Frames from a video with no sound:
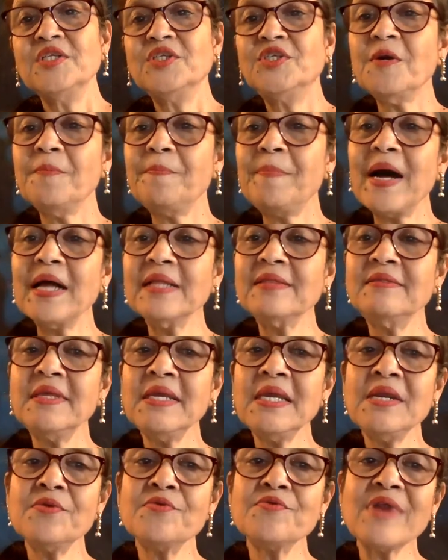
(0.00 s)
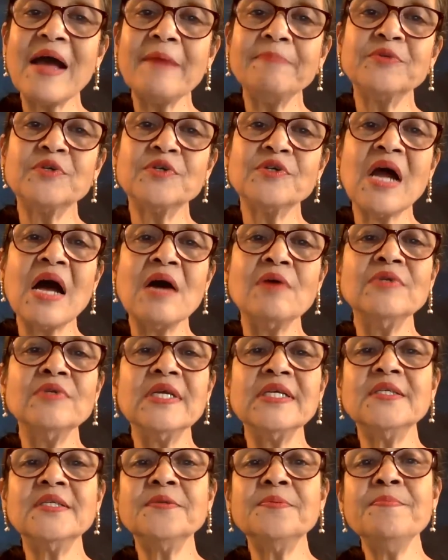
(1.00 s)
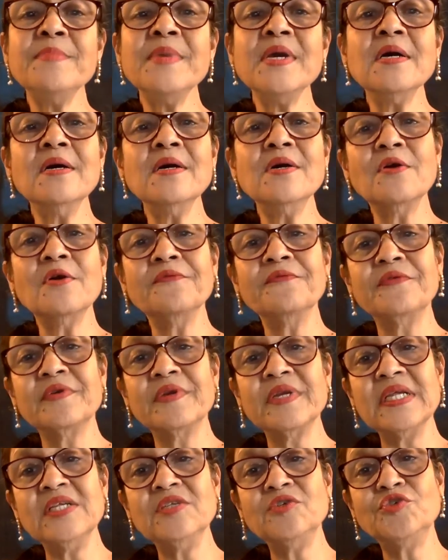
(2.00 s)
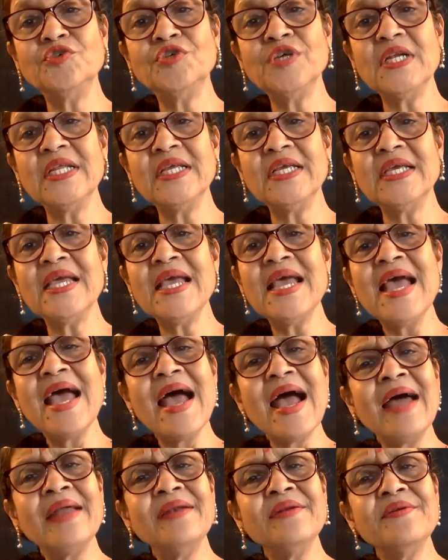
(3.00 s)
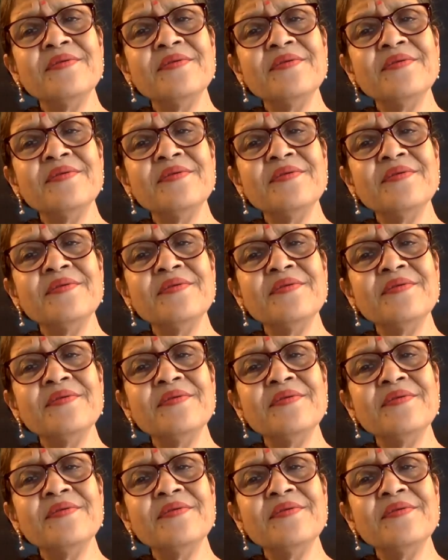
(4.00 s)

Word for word: chapati wrapped around a smear of green chili and